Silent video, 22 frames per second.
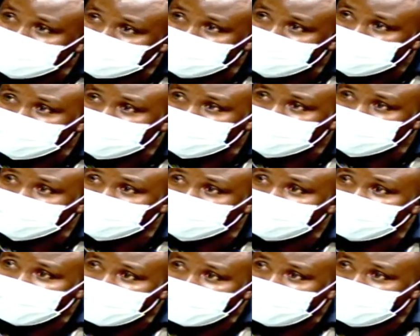those
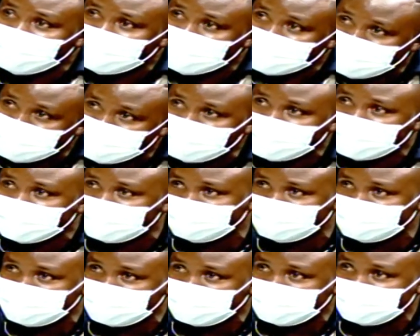who are on
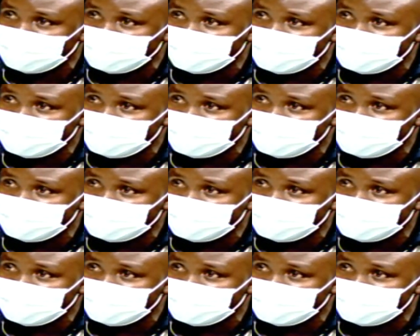PNP.